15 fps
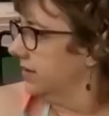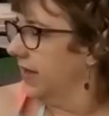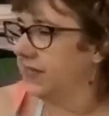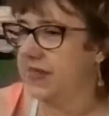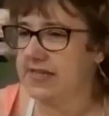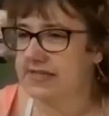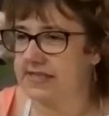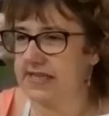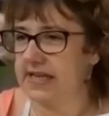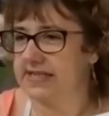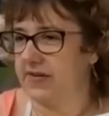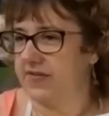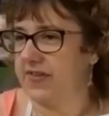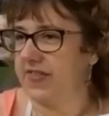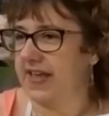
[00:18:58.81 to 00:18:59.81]
Nothing says
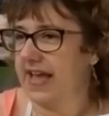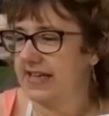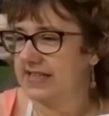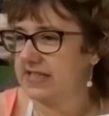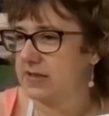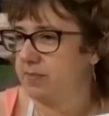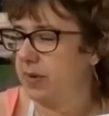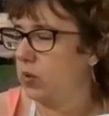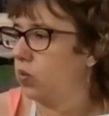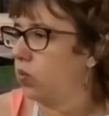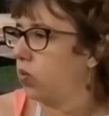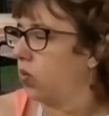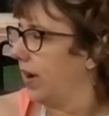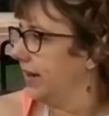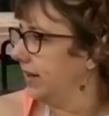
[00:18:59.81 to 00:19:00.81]
everything has to be
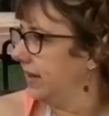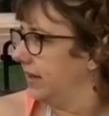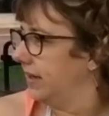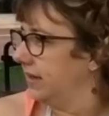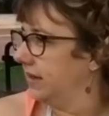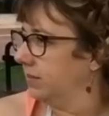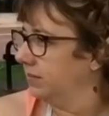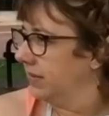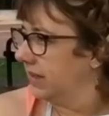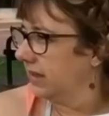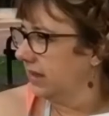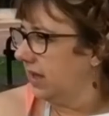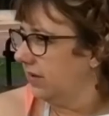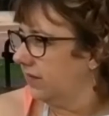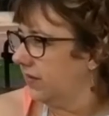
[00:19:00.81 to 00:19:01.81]
right in the
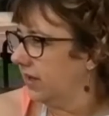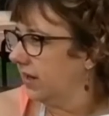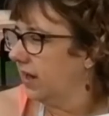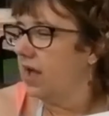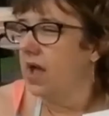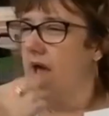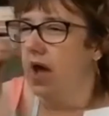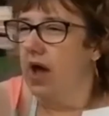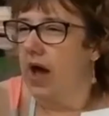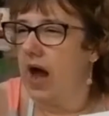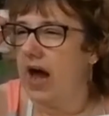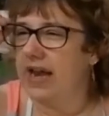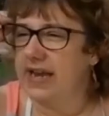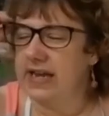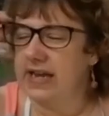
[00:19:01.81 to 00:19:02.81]
middle of it.
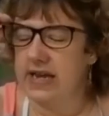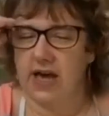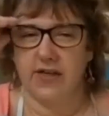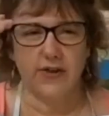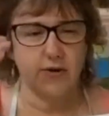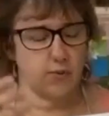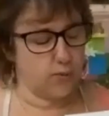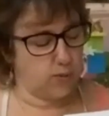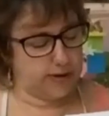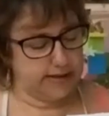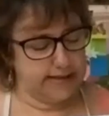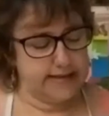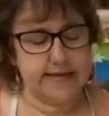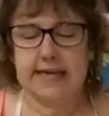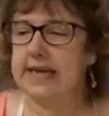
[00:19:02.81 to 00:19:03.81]
Another
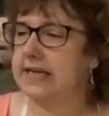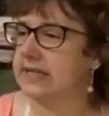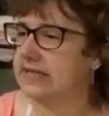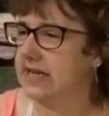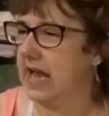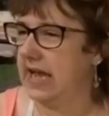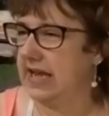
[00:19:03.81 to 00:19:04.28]
really neat